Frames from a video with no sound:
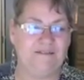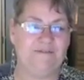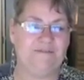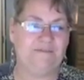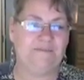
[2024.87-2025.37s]

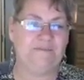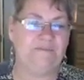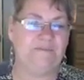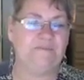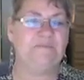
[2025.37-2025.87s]

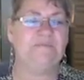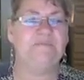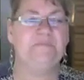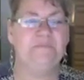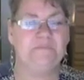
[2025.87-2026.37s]

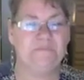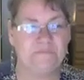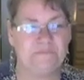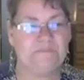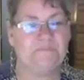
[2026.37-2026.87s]

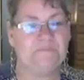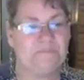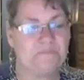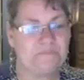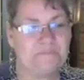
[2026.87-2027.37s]

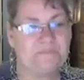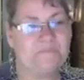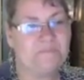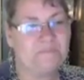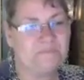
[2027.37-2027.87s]

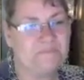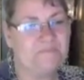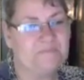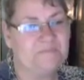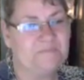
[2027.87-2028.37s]

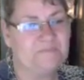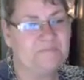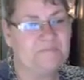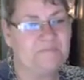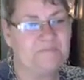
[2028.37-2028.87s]

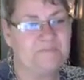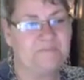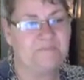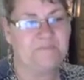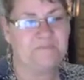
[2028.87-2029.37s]

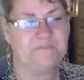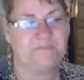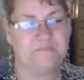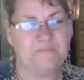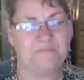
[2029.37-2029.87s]

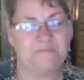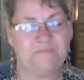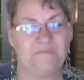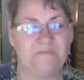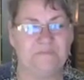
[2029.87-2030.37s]

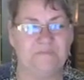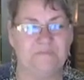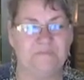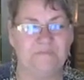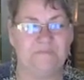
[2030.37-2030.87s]

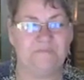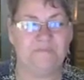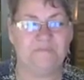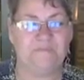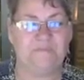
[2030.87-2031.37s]

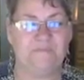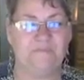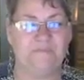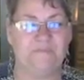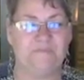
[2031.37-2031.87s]

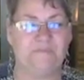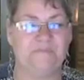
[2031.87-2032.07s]
The person shown says nothing.